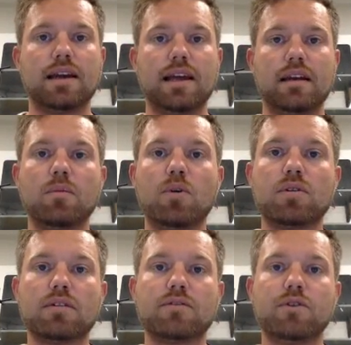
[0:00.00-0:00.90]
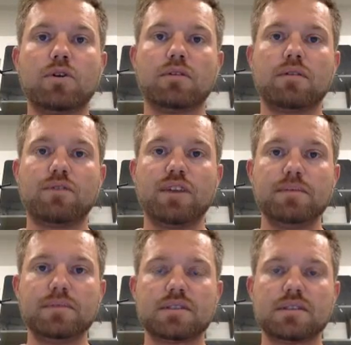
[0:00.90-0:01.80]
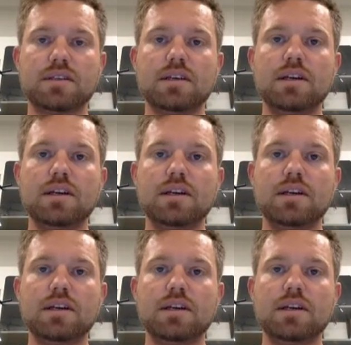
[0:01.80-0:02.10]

handle more than 400 frames,